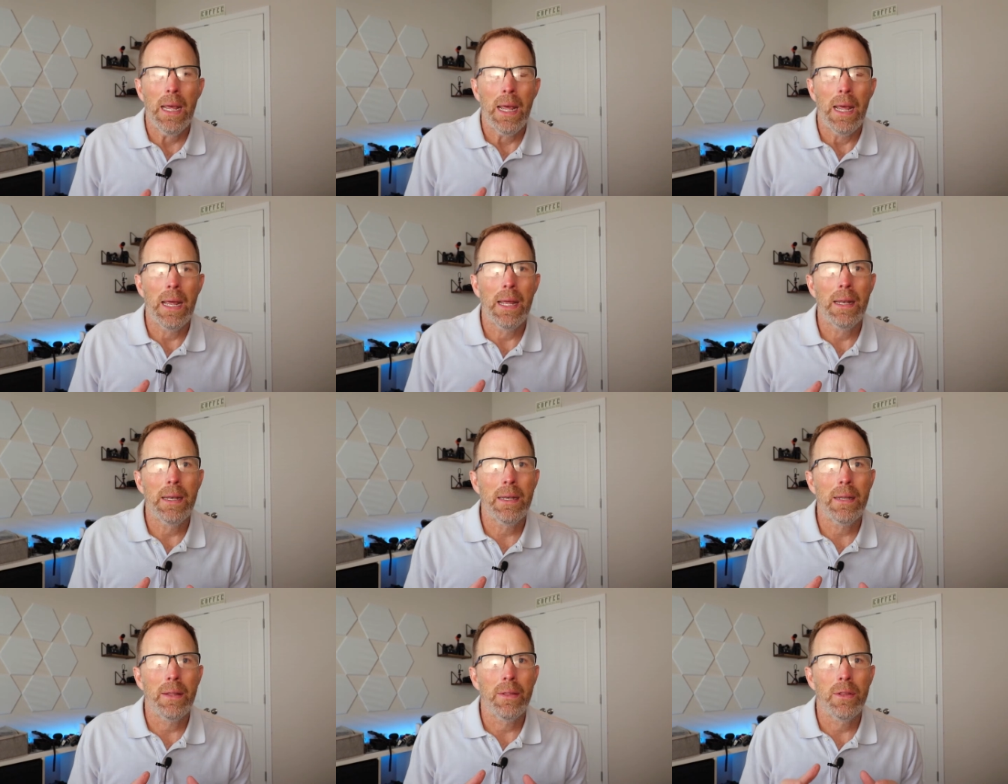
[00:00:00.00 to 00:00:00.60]

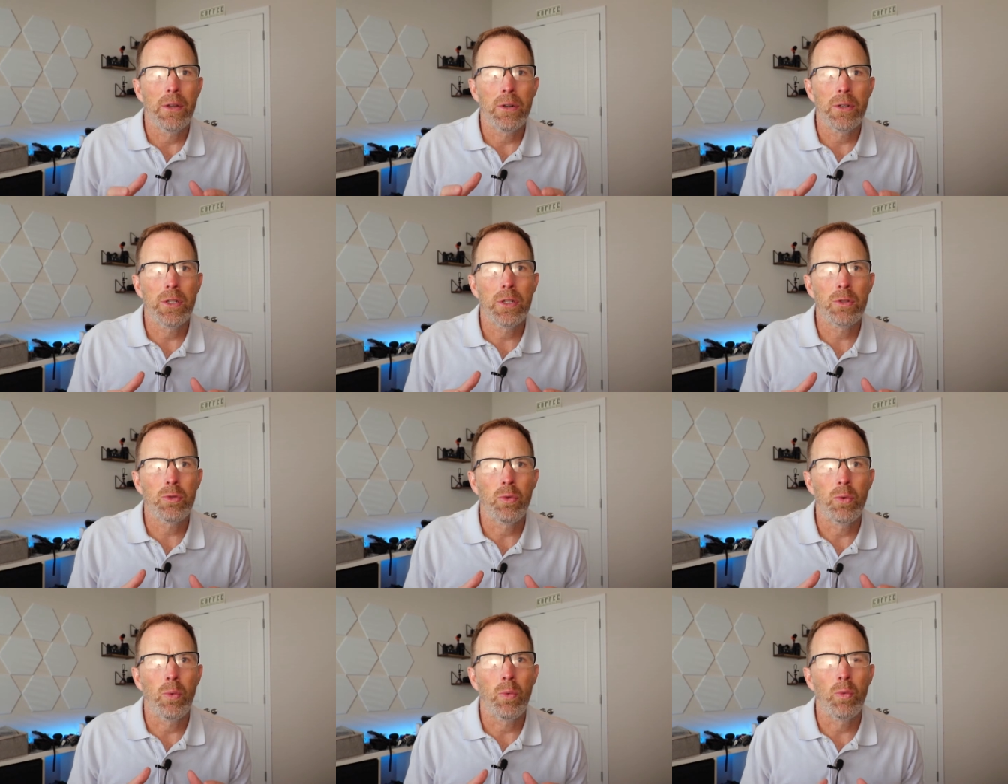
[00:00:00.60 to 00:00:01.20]
And they're
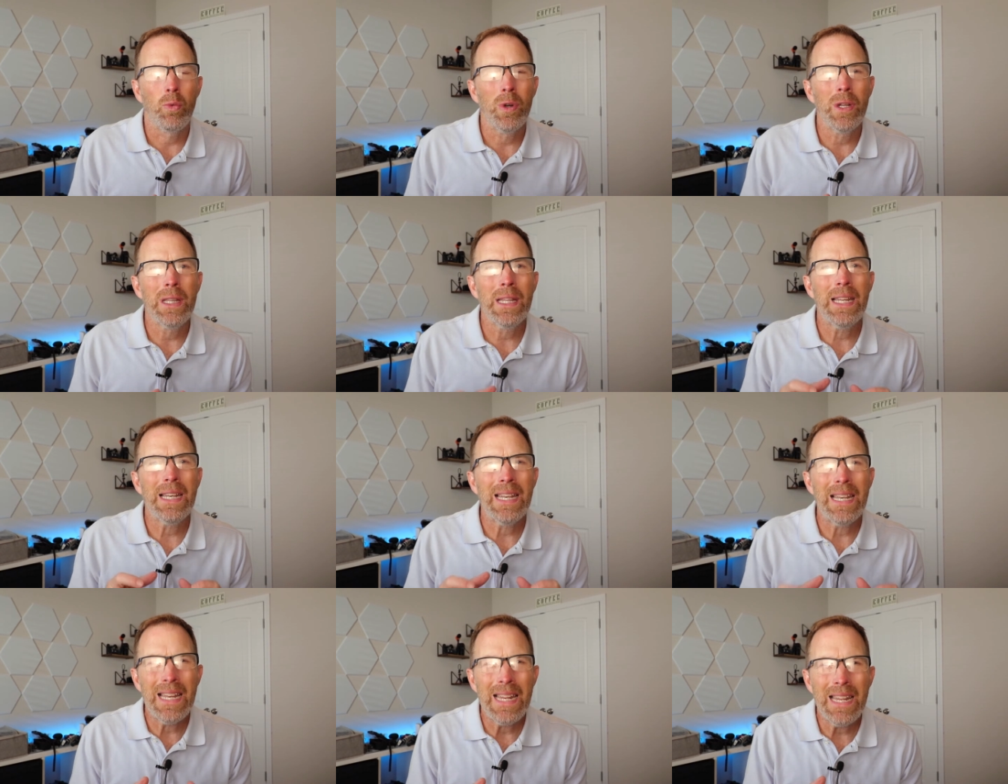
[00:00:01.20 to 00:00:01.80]
just
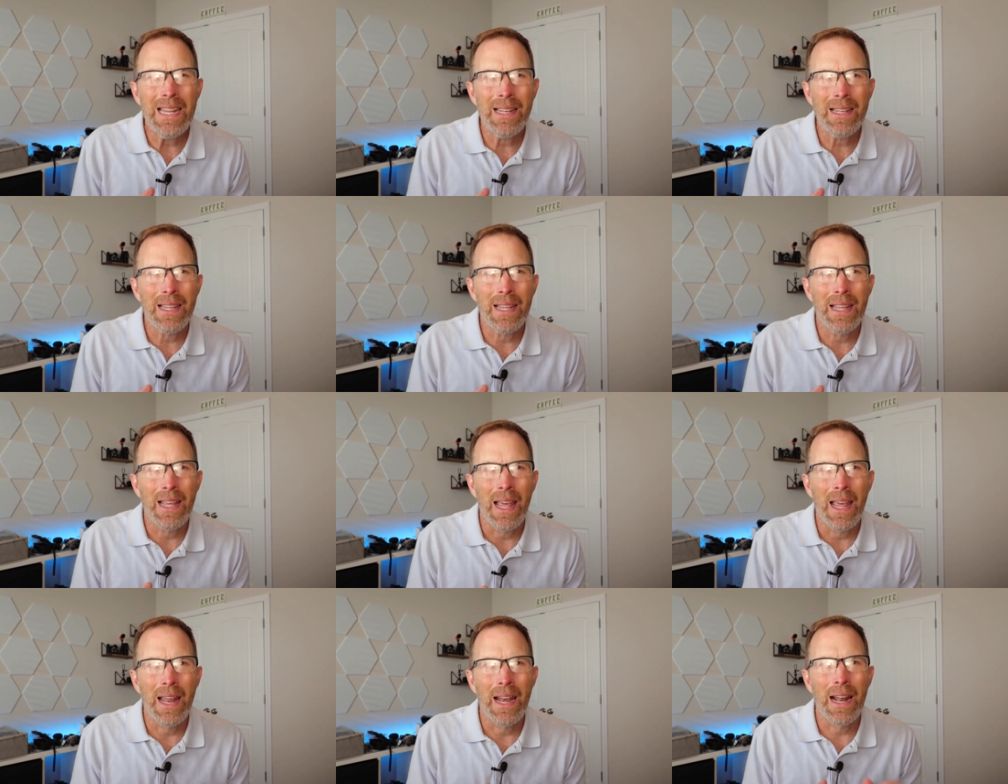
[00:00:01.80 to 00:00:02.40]
really neat,
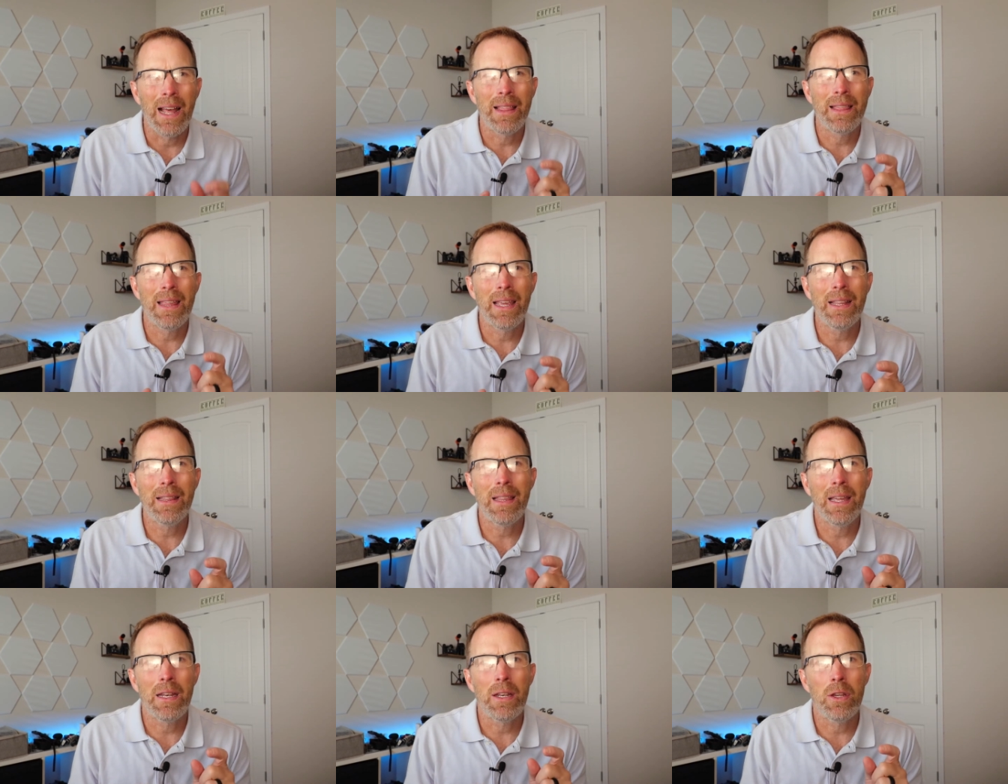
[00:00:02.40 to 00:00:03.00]
and I
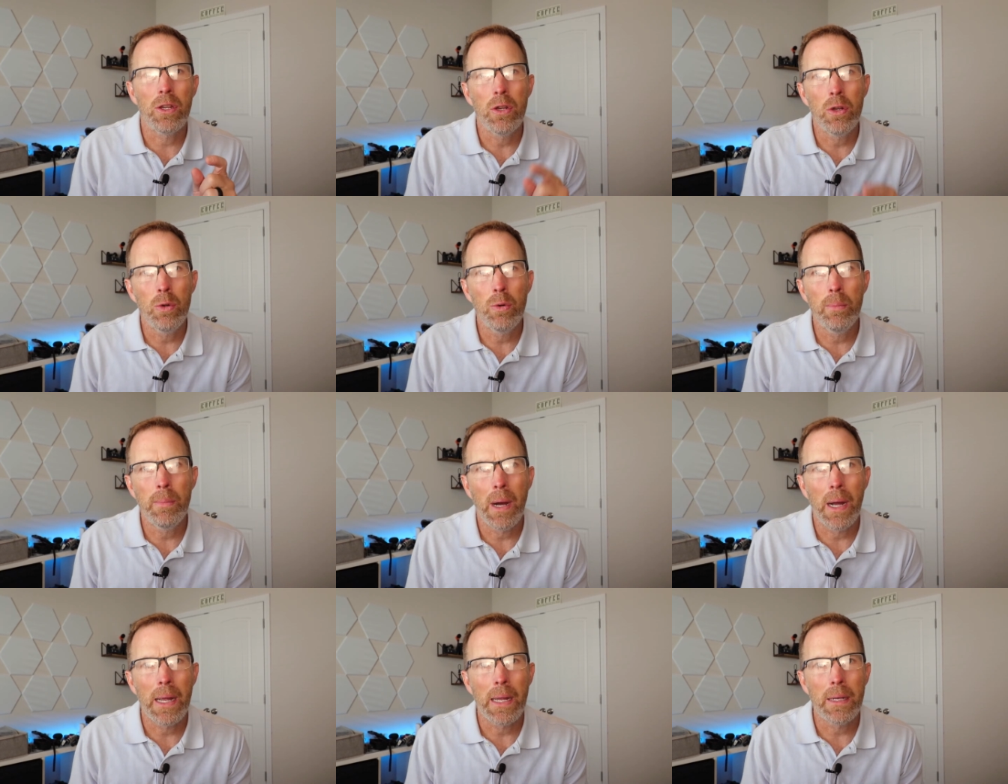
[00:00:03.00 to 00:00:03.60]
think that you
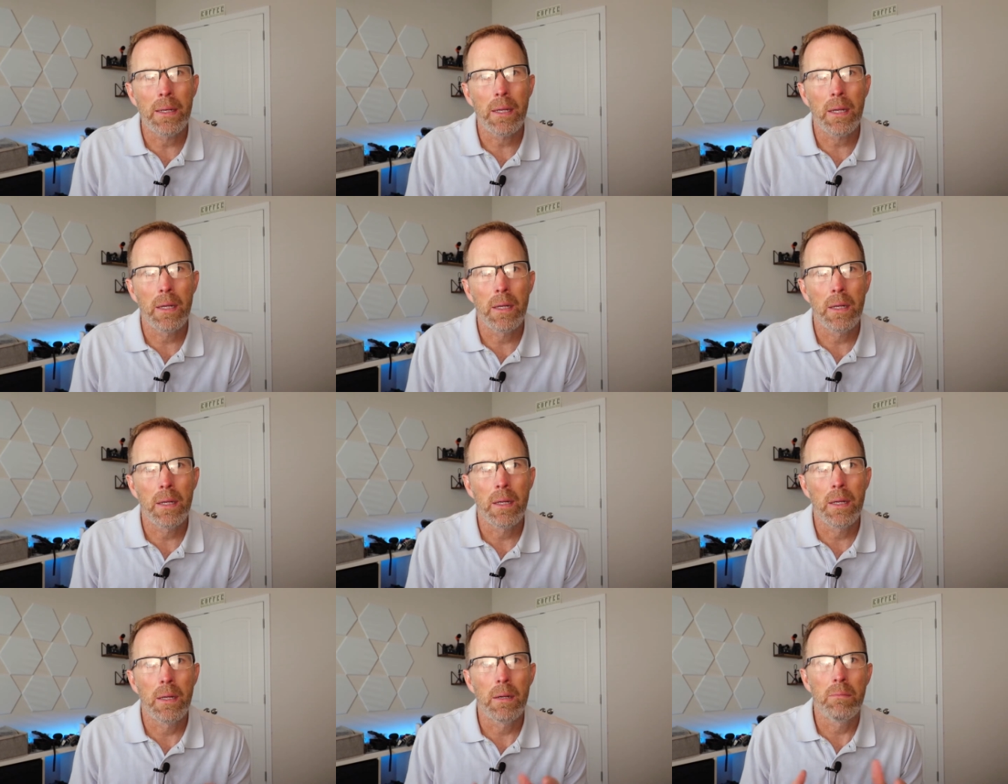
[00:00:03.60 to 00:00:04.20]
might
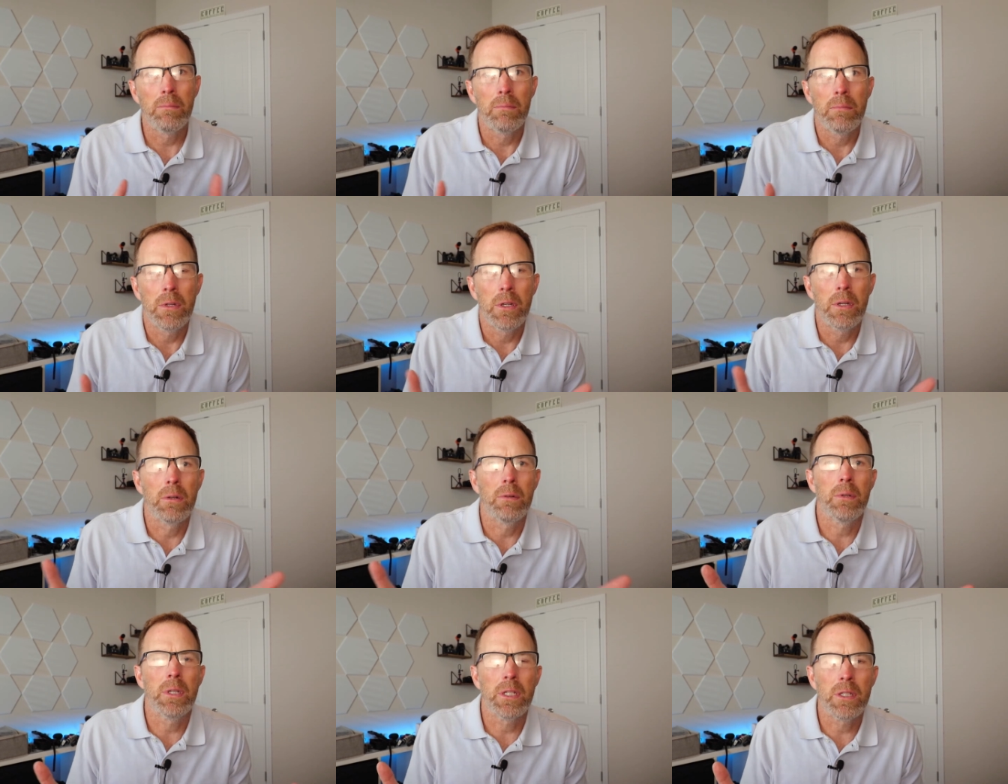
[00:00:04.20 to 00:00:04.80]

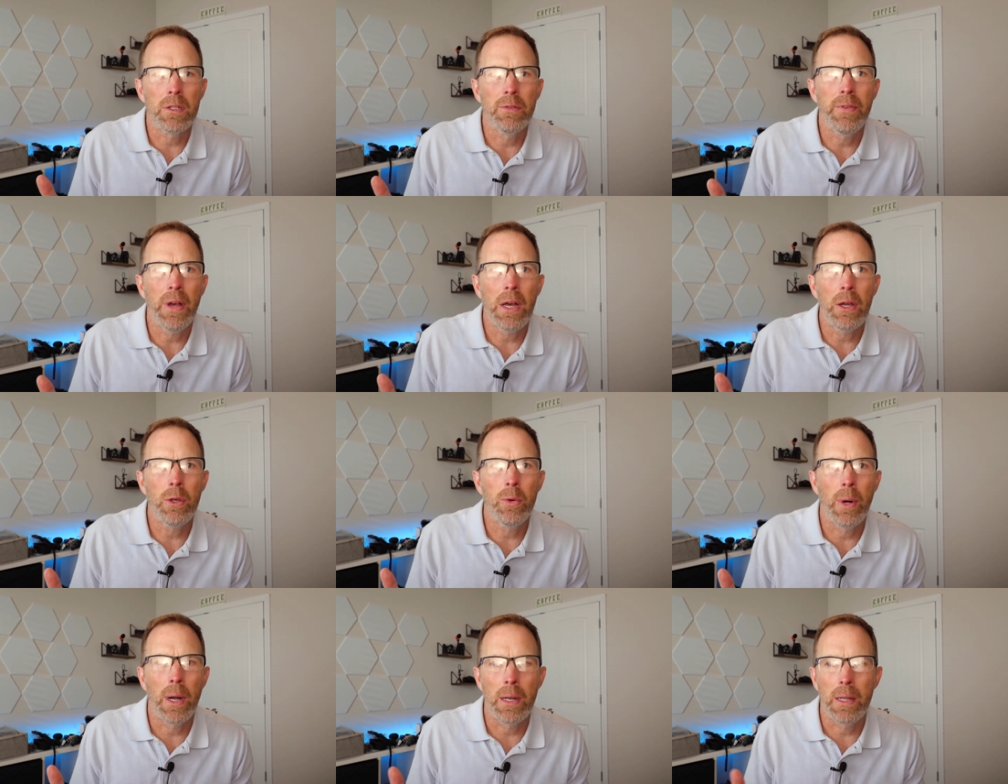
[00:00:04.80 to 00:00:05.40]
get some
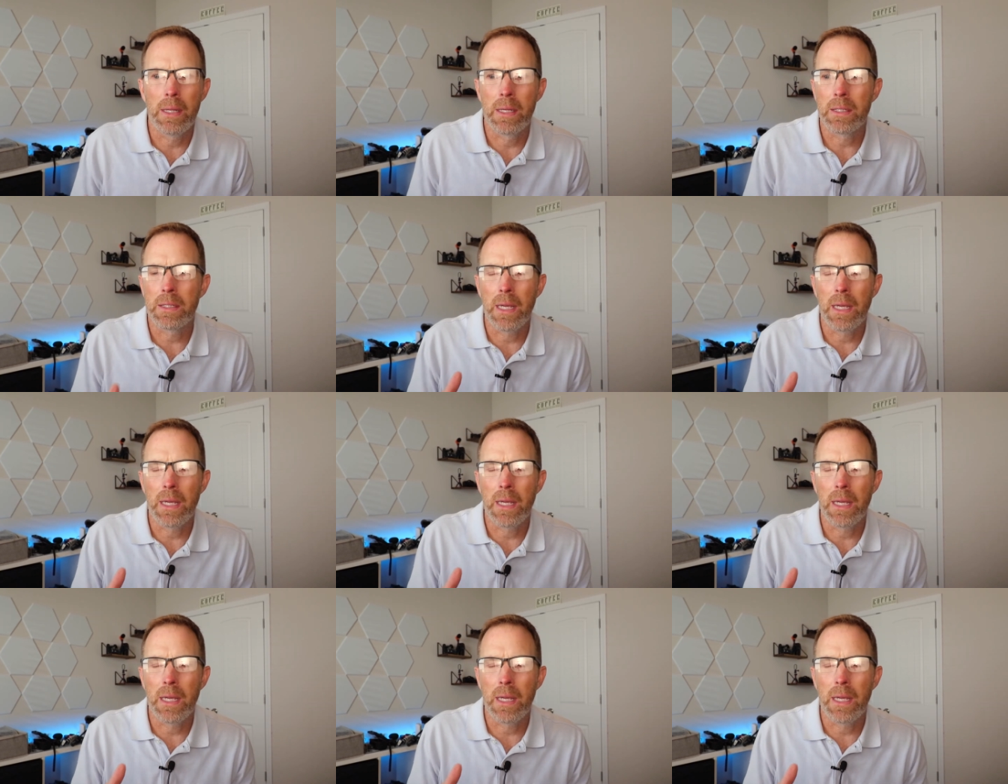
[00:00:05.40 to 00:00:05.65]
value out of this.